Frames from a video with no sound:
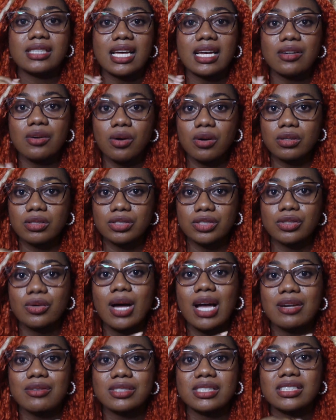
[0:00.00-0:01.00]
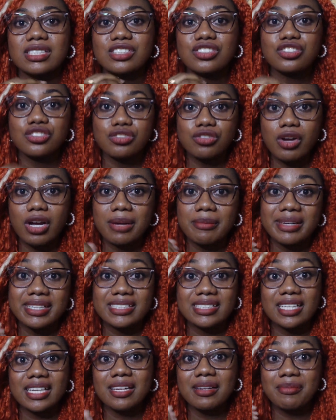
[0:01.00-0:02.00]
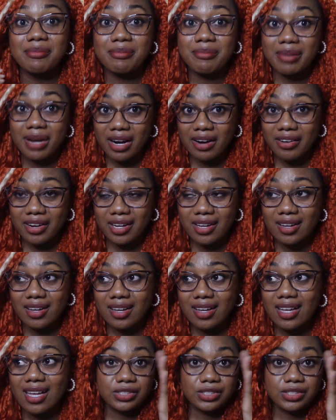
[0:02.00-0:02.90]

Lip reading: and also I was destroying my skin barrier.